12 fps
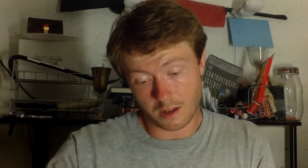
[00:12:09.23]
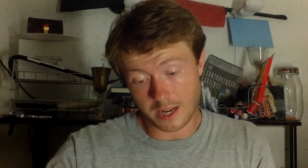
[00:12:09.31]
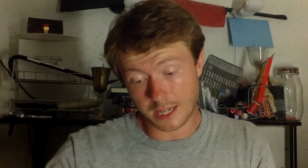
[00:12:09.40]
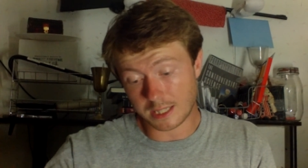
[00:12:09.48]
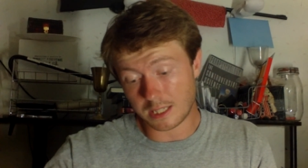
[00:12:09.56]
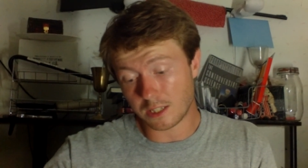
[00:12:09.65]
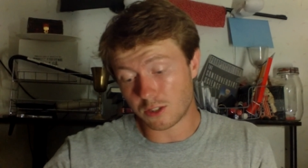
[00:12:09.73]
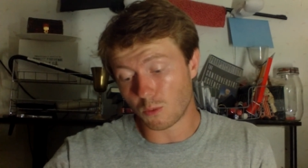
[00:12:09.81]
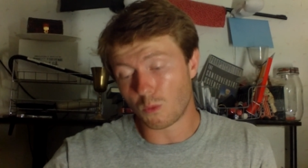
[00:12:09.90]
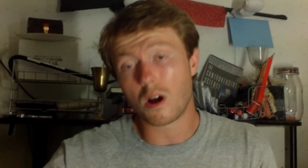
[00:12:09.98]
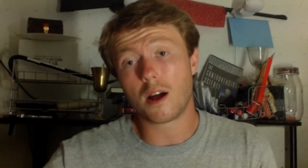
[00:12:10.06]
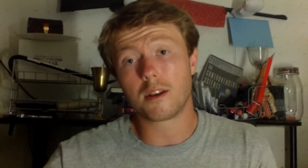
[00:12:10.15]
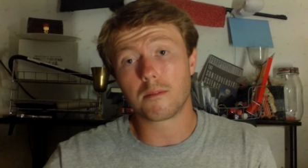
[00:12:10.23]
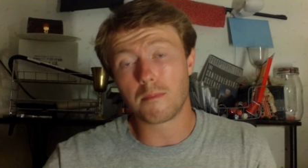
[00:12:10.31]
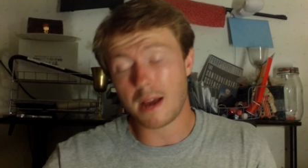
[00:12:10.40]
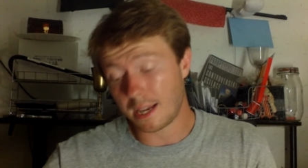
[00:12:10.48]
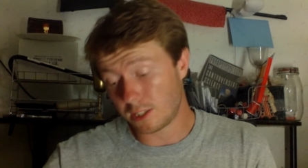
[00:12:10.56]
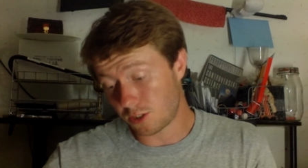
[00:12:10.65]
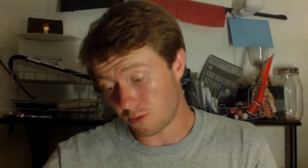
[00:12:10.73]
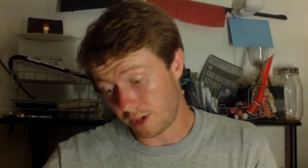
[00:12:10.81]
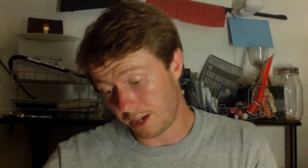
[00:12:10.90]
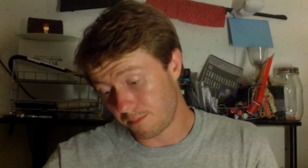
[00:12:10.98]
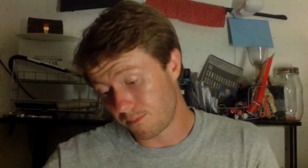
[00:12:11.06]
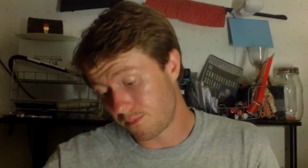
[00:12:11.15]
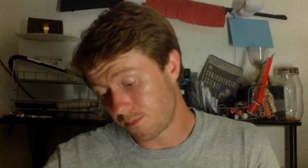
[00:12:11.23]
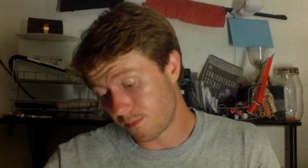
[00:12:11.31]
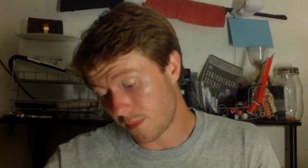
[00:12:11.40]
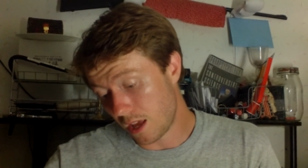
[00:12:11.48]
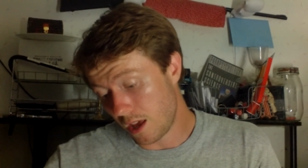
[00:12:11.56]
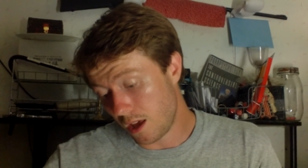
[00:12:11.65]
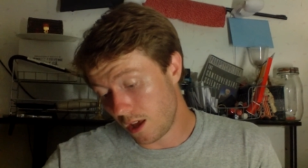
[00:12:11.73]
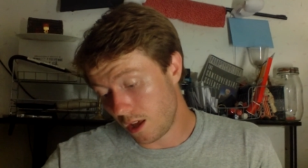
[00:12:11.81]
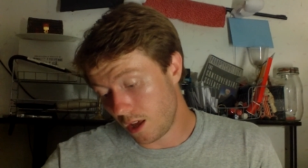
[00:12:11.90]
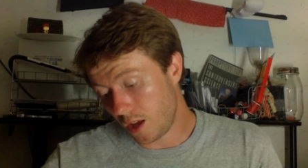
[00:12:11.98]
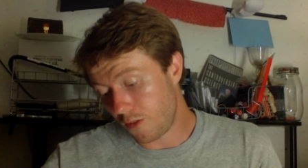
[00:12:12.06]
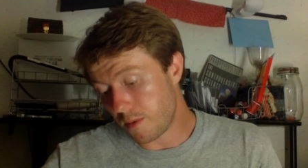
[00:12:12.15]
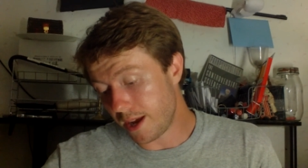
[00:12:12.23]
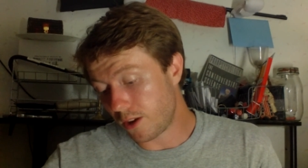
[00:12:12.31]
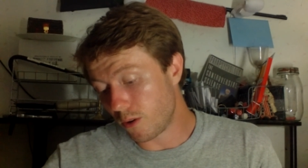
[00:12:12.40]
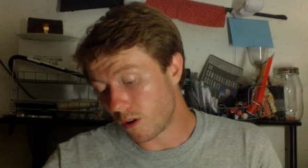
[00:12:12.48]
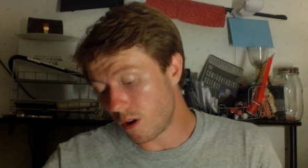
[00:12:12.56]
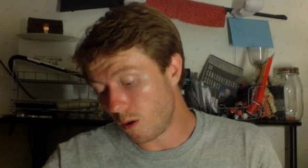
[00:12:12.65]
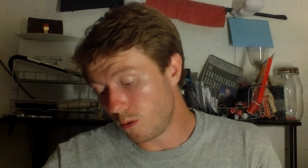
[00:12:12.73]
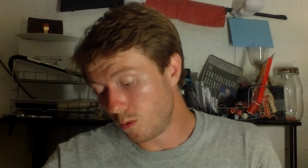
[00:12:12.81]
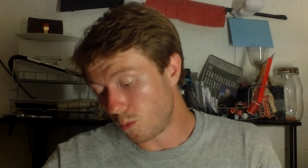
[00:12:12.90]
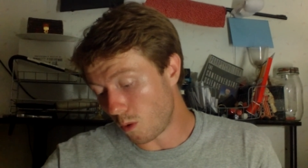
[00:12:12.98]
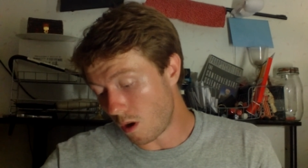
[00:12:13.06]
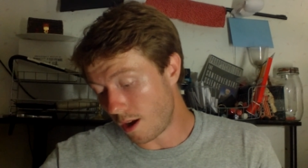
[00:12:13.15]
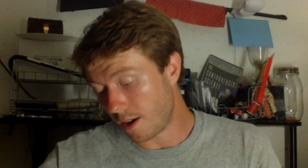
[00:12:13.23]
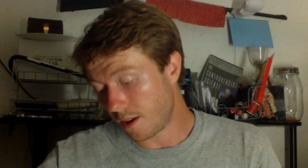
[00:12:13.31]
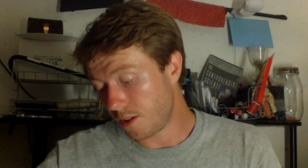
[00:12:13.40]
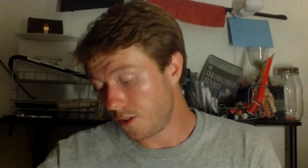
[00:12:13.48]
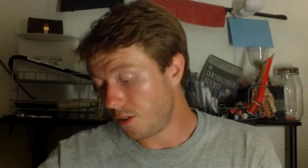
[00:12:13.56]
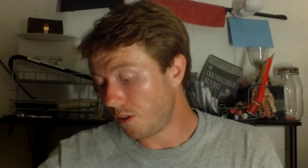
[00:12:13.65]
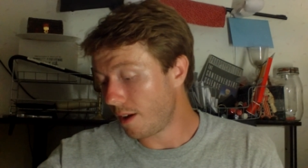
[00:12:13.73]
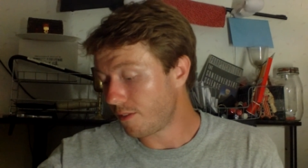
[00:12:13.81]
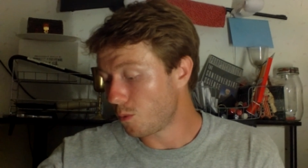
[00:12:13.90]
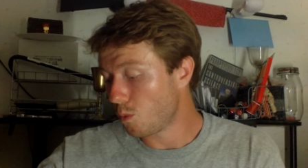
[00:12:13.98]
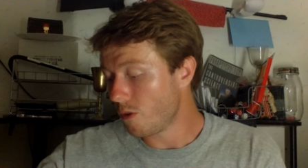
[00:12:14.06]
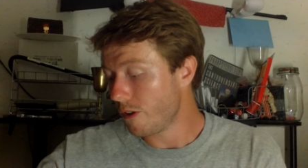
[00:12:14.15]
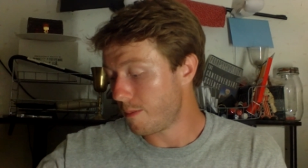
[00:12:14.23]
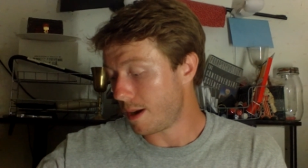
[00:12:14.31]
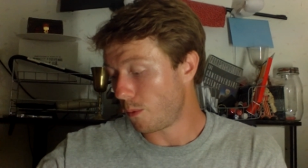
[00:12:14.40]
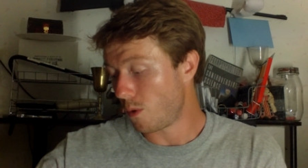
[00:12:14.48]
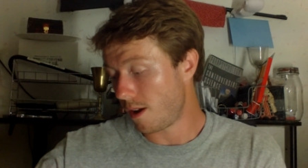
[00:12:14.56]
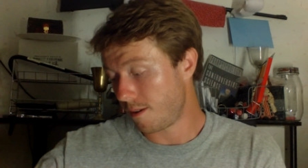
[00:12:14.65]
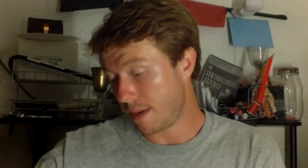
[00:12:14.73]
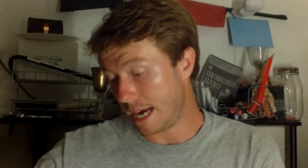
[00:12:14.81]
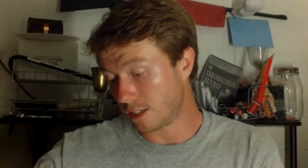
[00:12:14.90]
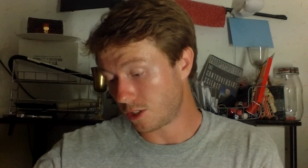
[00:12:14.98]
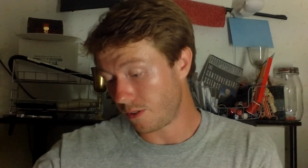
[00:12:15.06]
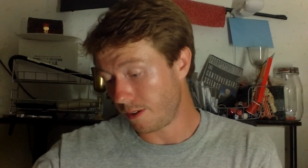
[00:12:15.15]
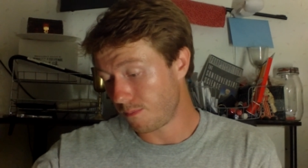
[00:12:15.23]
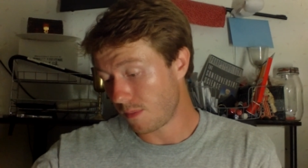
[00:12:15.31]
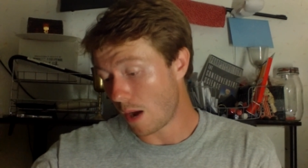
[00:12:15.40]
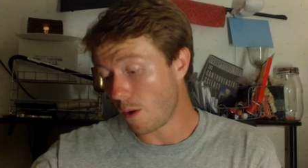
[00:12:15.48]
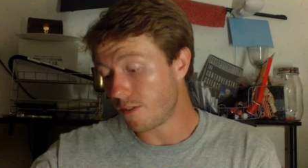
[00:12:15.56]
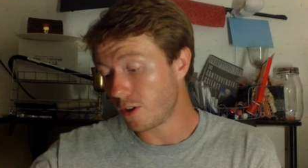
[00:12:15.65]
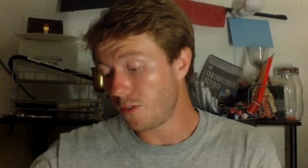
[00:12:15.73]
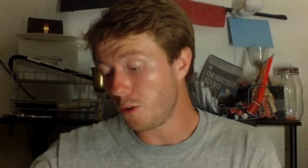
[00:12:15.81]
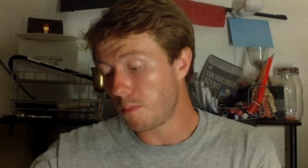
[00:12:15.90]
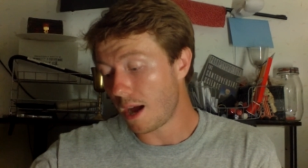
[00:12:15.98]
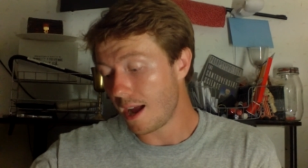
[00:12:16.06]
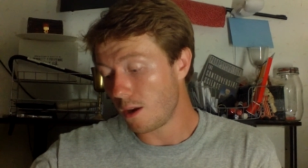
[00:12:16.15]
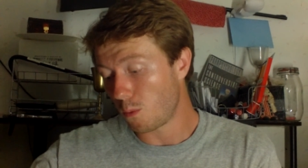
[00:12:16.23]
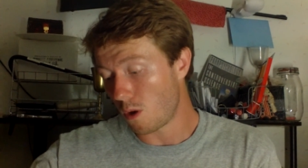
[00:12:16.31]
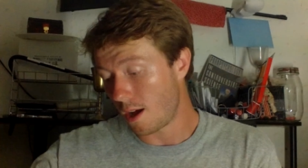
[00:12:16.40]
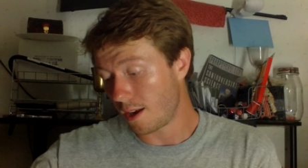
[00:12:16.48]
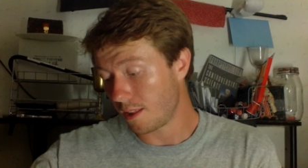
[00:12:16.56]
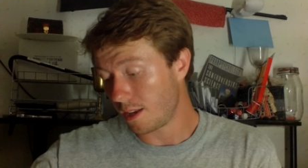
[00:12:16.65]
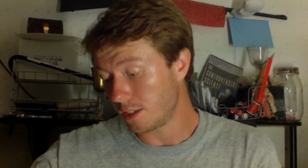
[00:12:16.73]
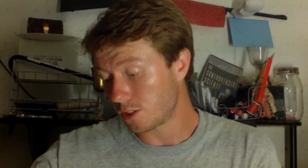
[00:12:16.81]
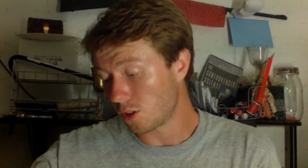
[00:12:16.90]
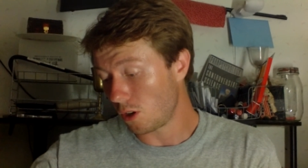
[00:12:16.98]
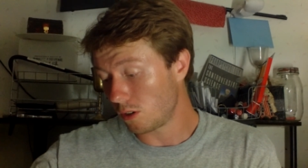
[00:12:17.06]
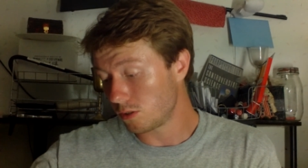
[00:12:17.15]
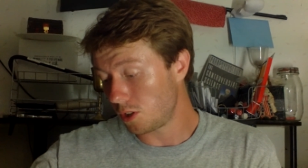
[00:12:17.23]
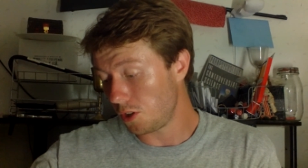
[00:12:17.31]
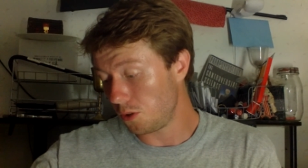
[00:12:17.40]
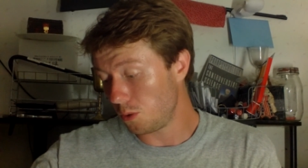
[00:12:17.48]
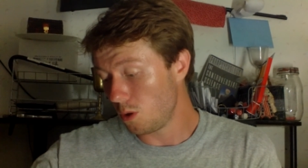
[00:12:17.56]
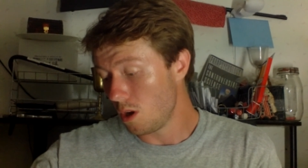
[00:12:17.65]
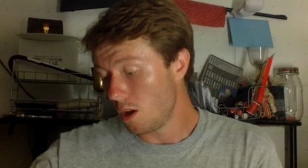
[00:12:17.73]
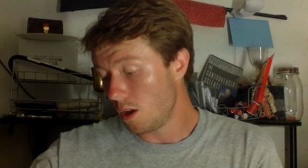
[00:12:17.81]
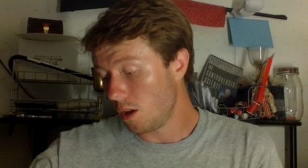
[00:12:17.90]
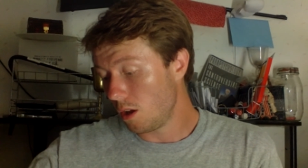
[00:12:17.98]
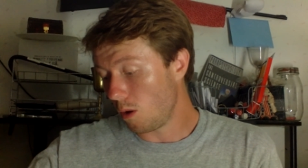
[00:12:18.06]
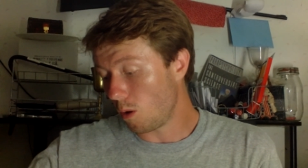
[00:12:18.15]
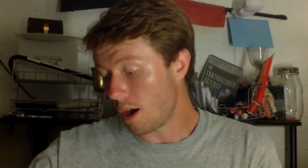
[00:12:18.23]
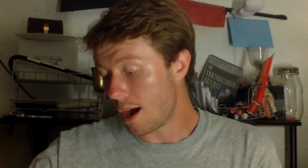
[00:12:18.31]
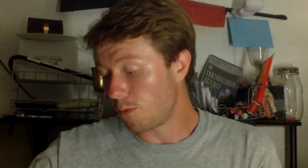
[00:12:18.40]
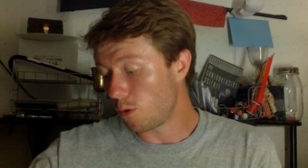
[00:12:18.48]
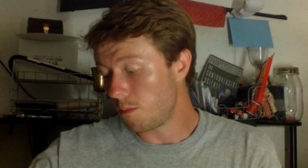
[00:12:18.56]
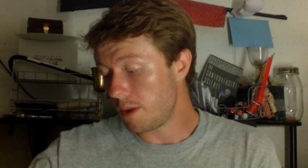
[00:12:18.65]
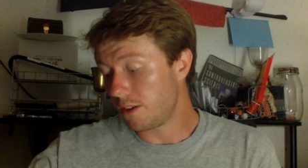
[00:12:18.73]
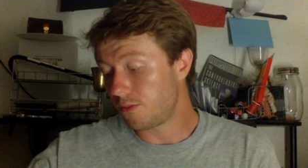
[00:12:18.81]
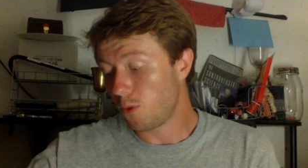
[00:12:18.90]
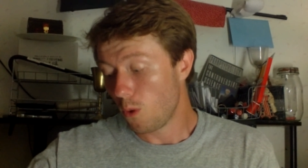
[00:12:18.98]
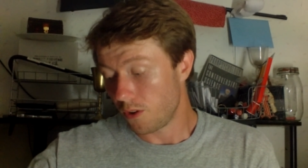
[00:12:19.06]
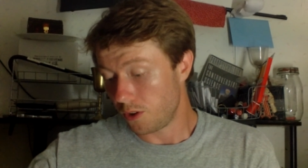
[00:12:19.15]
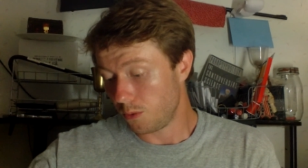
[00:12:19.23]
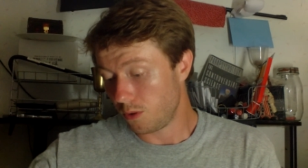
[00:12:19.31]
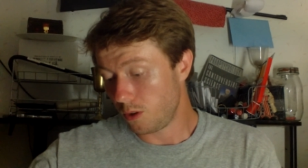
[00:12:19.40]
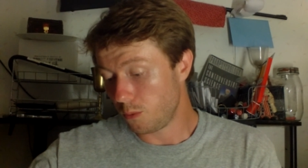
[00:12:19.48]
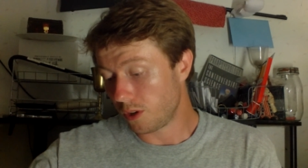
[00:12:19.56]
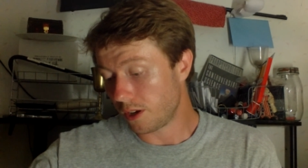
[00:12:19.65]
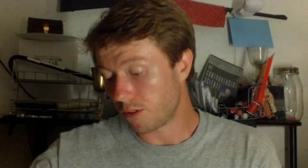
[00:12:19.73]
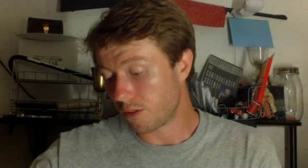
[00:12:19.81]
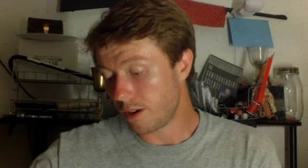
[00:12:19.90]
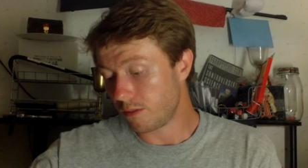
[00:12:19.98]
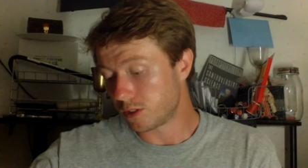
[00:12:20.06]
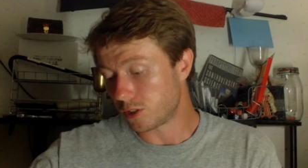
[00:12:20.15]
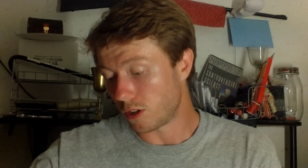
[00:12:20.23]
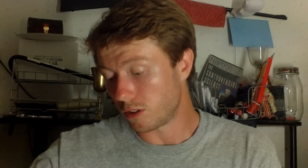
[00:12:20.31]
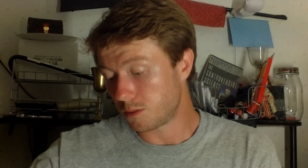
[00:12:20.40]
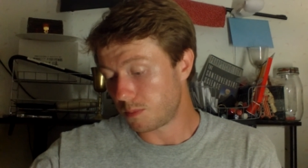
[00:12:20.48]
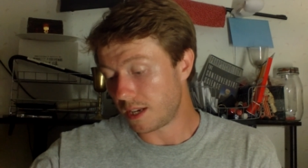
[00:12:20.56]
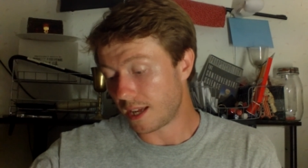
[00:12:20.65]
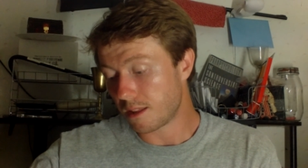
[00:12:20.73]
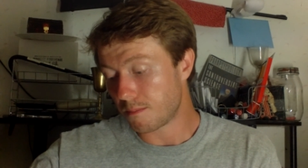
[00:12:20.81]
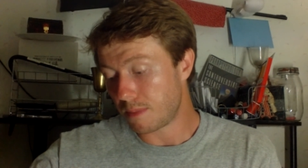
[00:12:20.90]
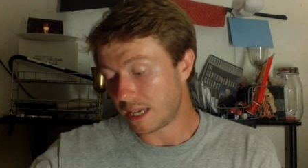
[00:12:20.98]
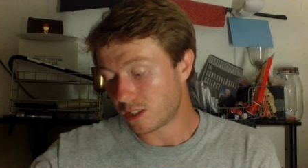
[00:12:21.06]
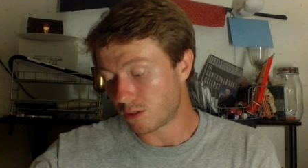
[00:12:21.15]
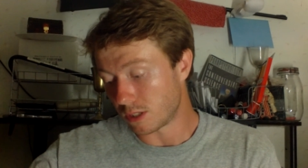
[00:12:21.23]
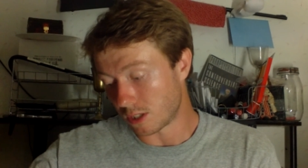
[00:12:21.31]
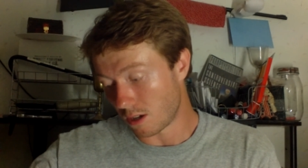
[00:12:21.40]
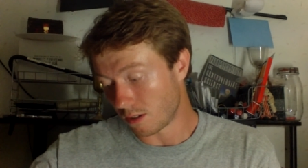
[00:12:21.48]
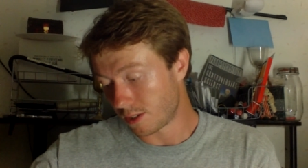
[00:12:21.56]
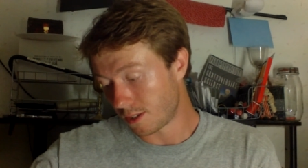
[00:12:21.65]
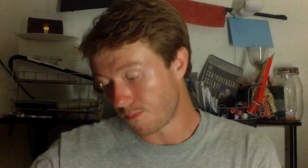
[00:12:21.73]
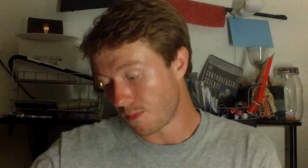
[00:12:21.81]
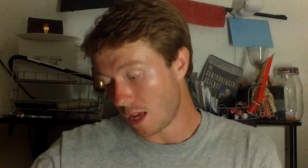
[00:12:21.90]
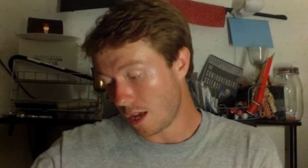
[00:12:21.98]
Next is Wand Mastery. If you make your own wand, then you don't have to worry about wand mastery. However, if you buy a wand that has called to you or have one made for you, then you will get great results, but not the best results.